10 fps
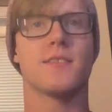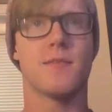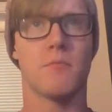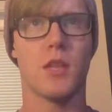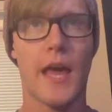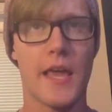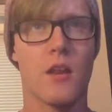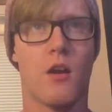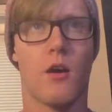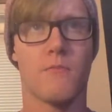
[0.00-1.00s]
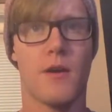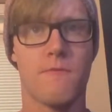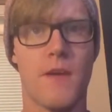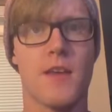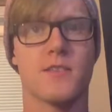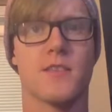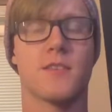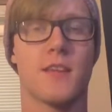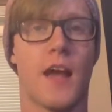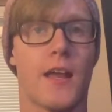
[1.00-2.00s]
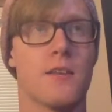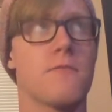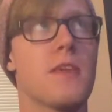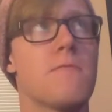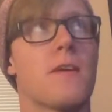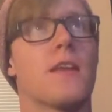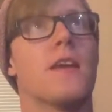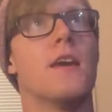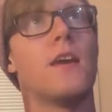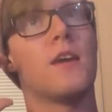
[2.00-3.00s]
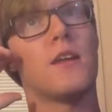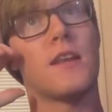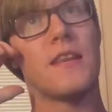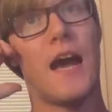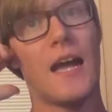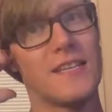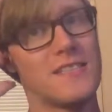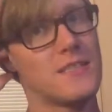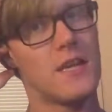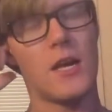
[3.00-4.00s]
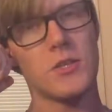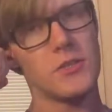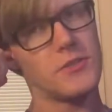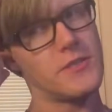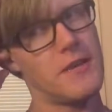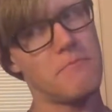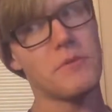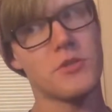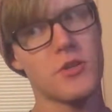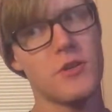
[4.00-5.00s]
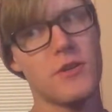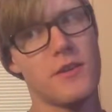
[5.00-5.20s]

some light on my face that's kind of even? Not color temperature